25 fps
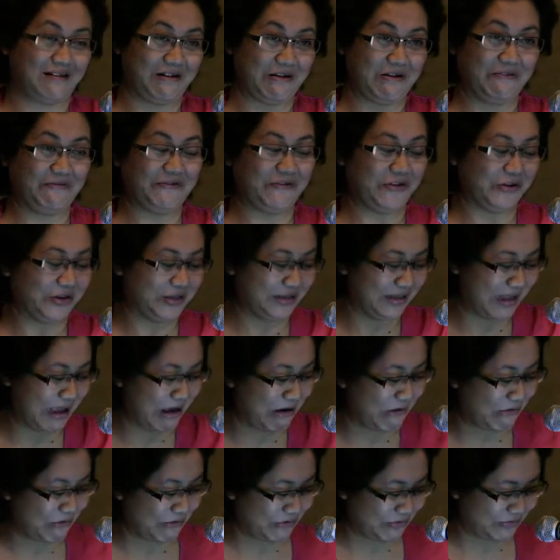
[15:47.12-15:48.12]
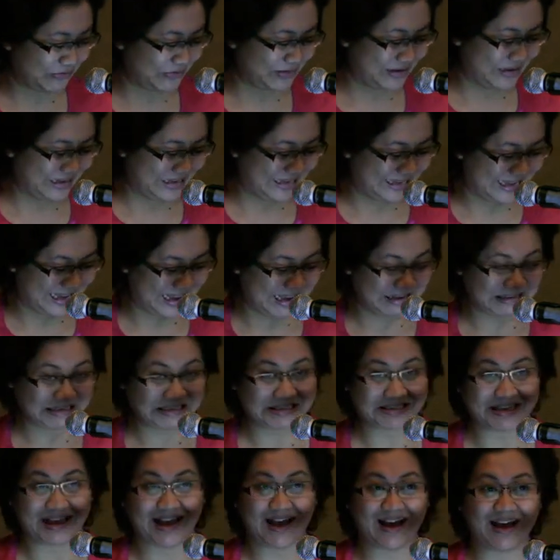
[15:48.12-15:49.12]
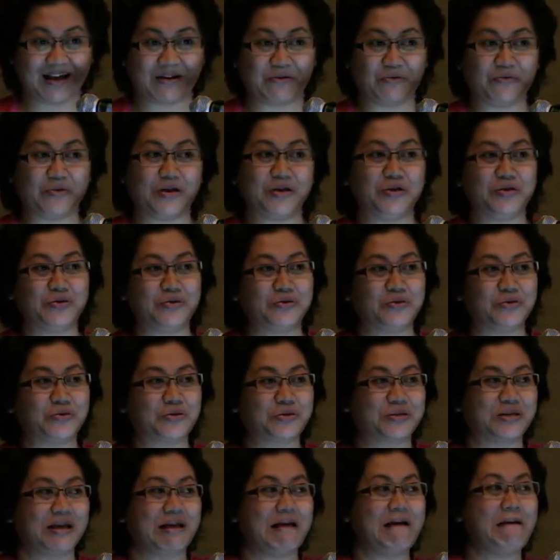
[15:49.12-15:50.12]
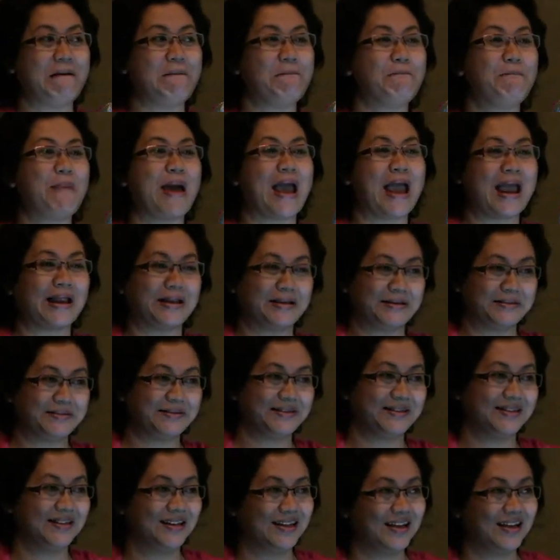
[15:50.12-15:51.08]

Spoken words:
Of course now, KSSR, we use band.